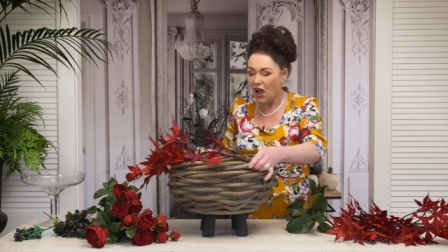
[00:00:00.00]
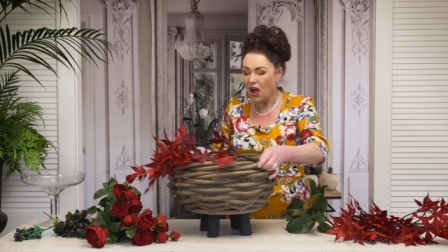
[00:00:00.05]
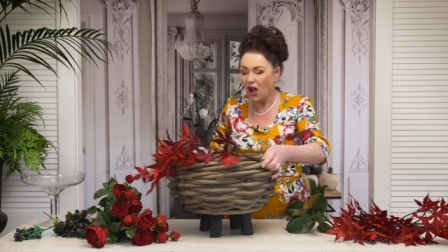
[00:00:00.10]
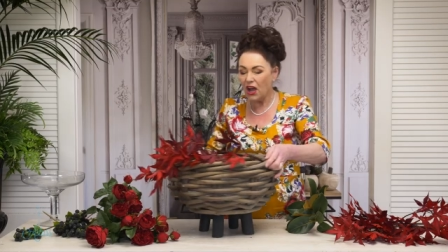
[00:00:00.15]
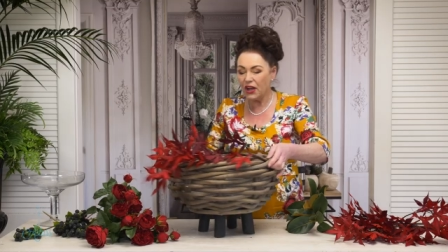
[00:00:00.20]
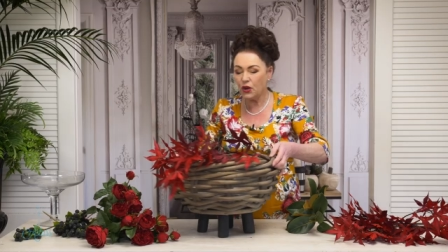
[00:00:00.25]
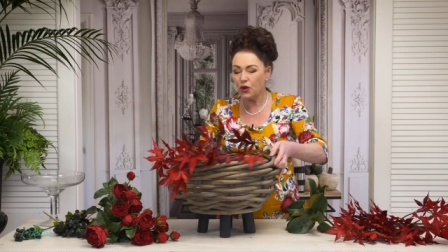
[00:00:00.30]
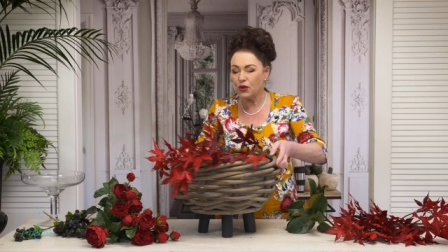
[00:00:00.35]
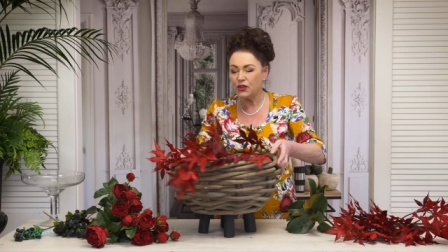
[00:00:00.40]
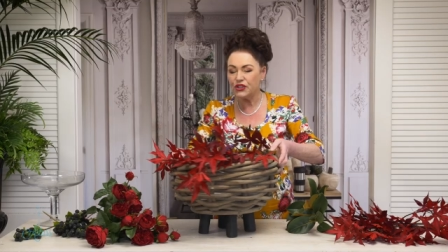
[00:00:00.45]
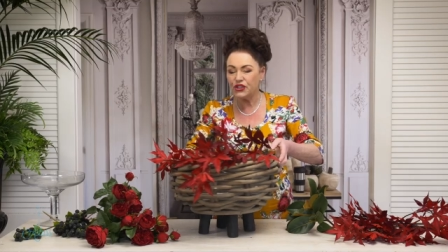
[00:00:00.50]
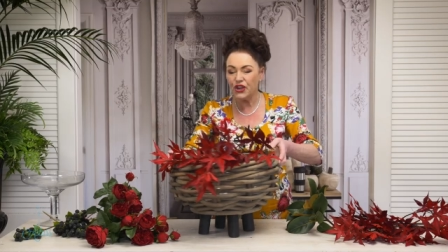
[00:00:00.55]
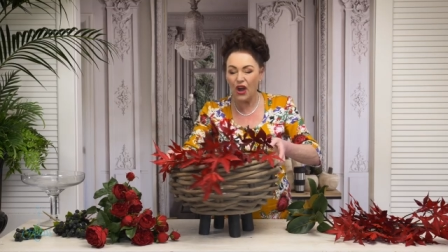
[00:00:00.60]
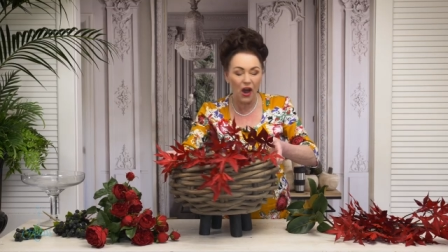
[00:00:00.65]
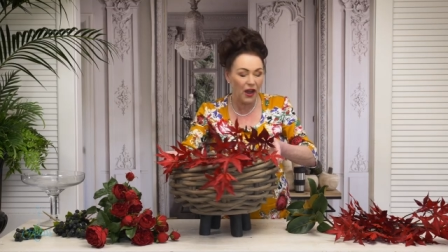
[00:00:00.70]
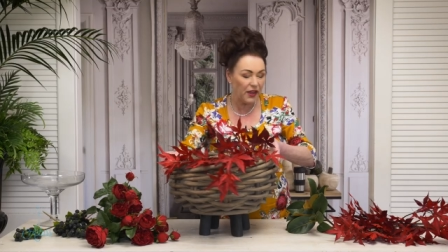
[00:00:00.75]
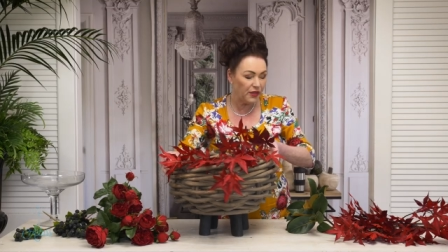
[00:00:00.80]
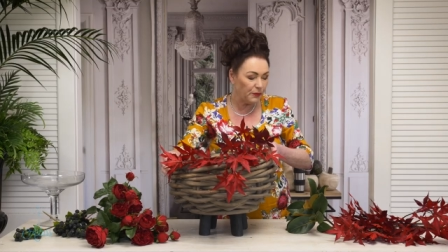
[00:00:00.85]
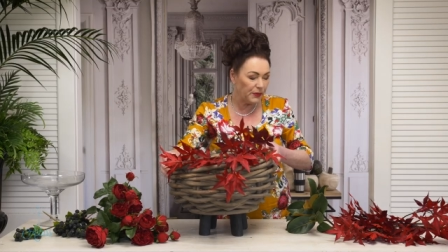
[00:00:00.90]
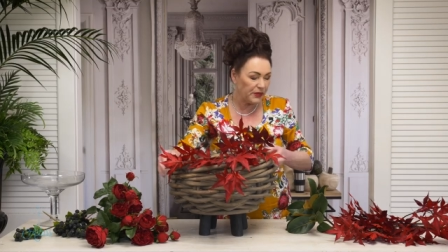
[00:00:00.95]
I could
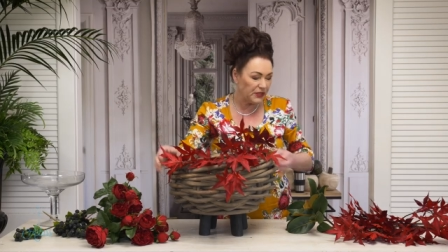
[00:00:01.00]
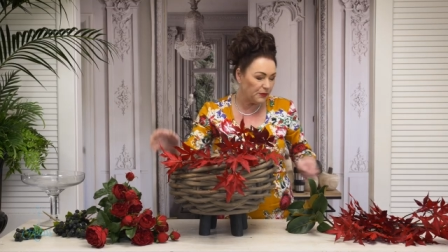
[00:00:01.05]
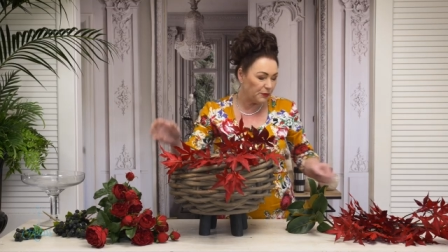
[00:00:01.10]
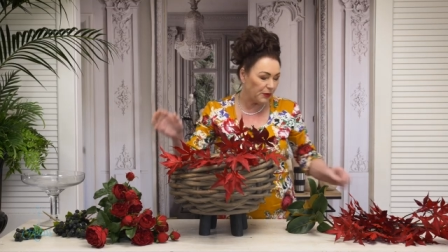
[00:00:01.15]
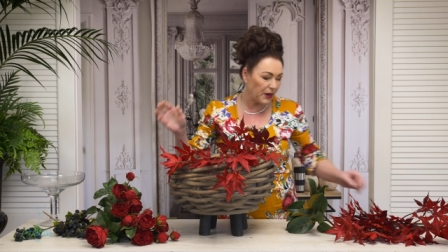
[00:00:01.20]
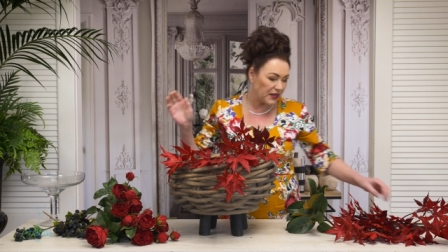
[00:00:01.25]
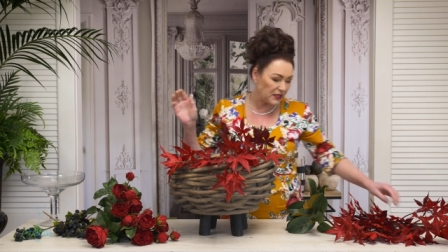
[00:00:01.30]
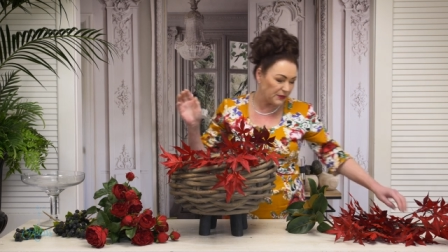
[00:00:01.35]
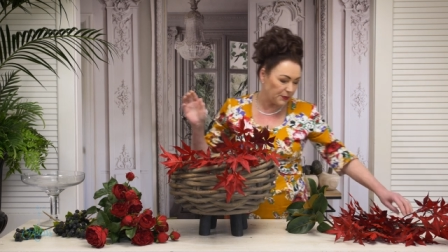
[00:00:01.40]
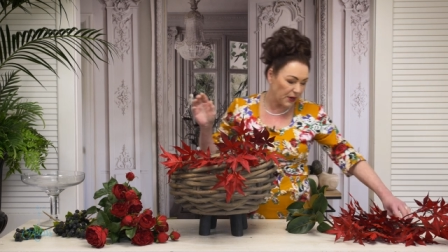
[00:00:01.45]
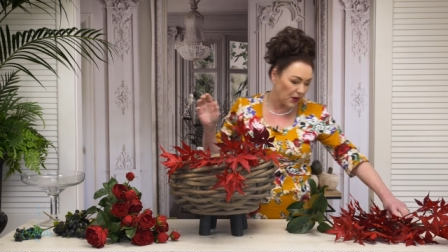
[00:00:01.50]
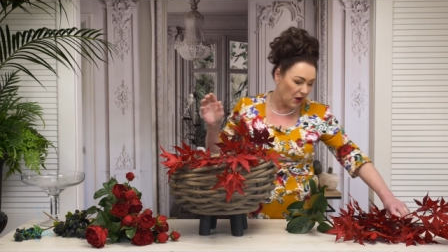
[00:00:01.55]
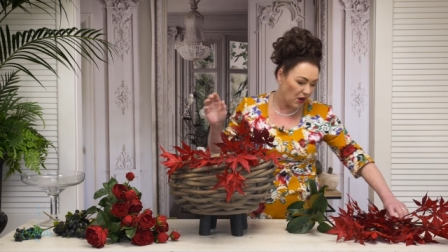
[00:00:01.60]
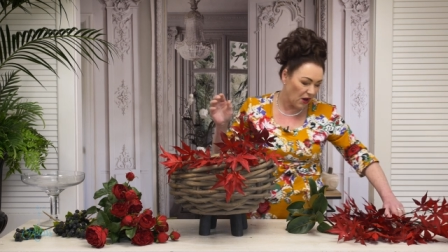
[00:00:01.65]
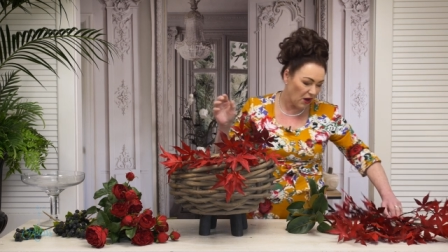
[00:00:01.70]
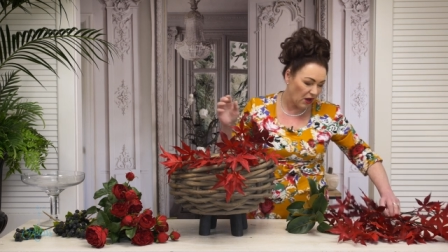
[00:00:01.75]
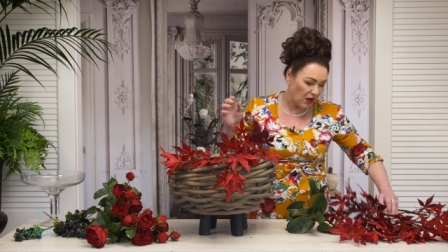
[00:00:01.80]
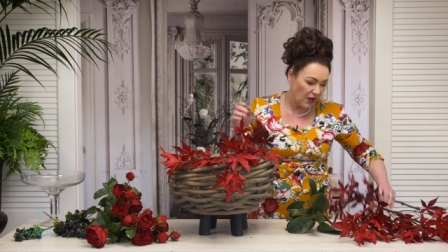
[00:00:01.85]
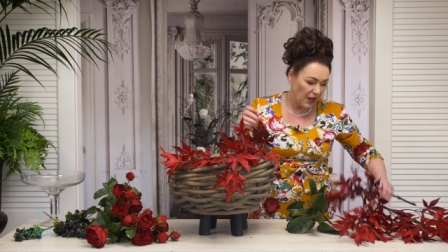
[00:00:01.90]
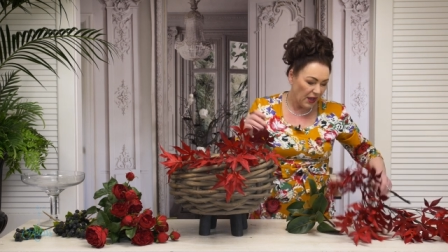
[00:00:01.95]
tie them into place, but
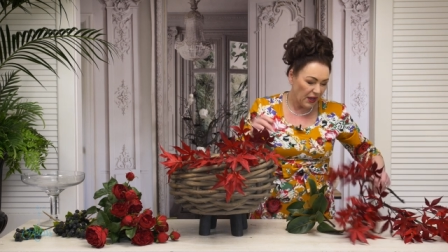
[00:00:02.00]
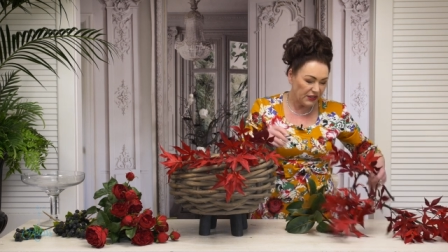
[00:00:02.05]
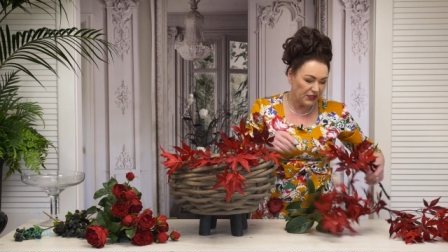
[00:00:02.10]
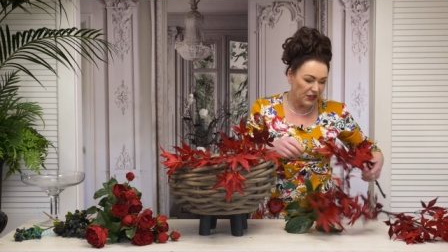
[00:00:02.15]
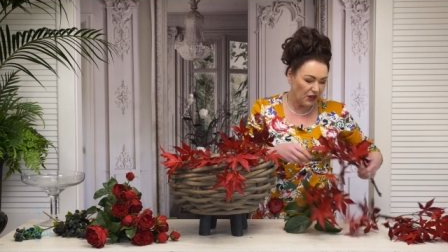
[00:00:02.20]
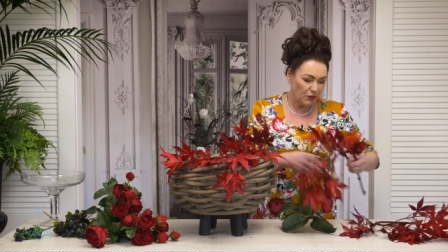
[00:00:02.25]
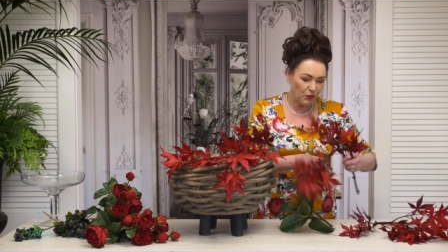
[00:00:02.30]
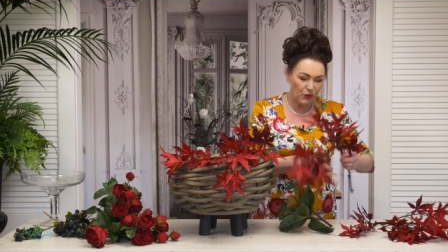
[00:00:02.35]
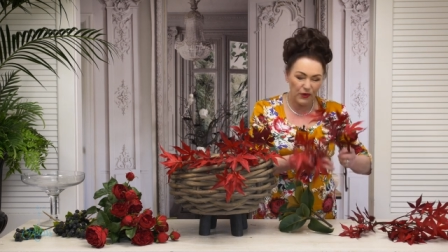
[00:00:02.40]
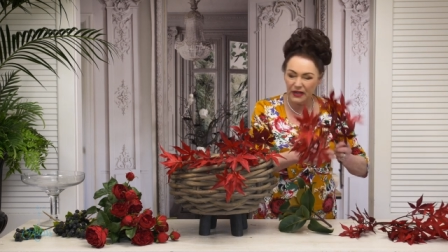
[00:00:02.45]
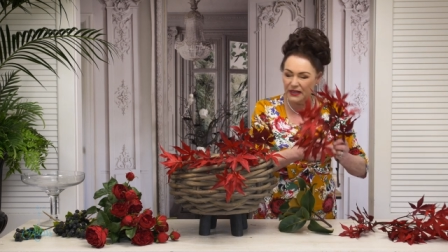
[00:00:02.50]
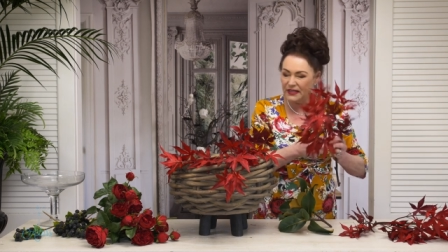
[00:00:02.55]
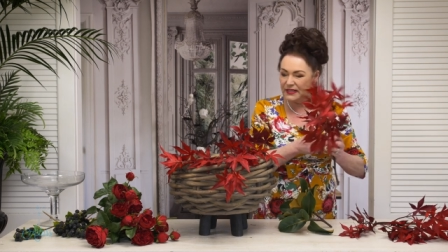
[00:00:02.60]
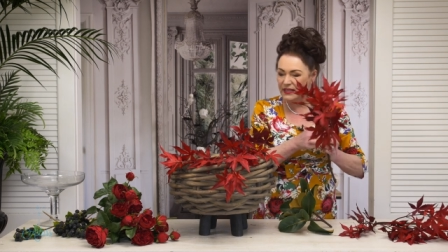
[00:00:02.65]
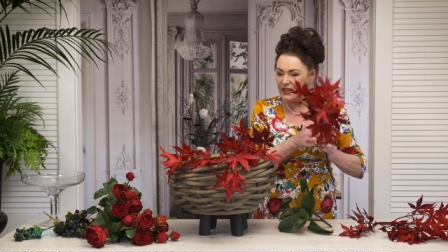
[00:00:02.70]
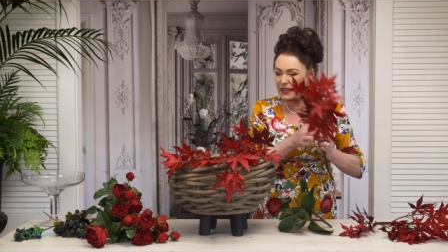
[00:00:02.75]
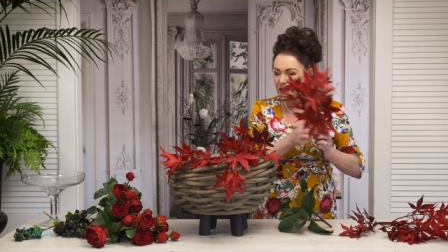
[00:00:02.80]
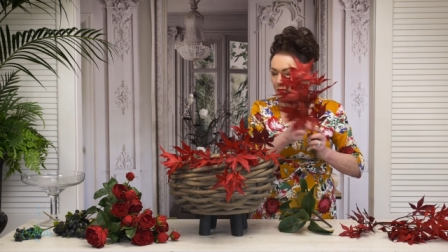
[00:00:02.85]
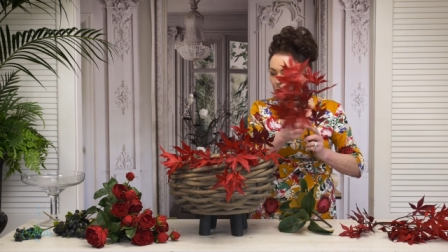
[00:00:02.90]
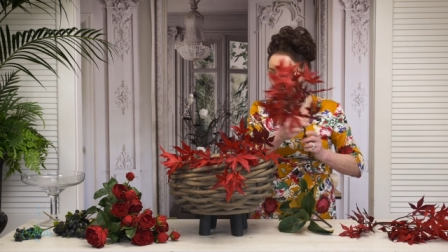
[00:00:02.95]
oh, don't really see the